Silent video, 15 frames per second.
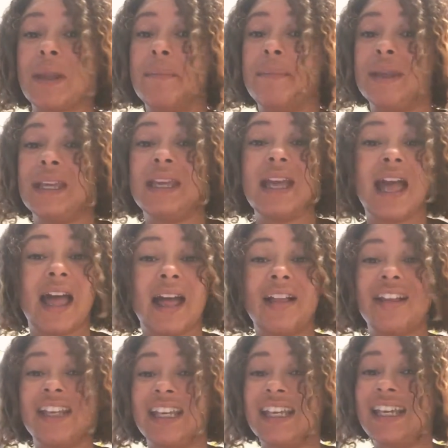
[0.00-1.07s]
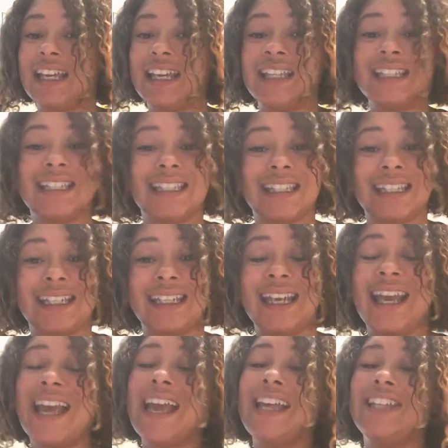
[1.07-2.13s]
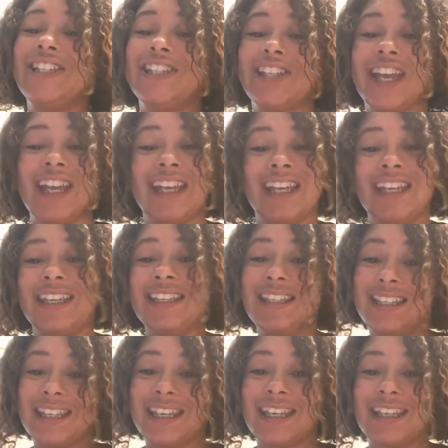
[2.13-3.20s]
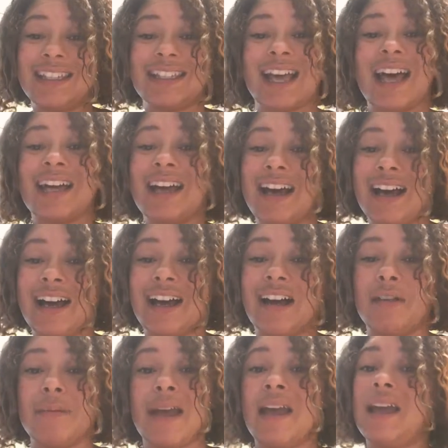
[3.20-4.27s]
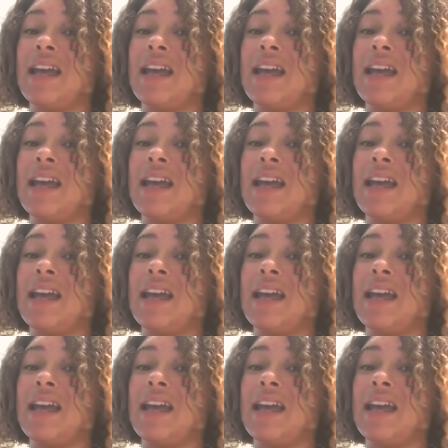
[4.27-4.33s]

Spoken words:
BlendJet.com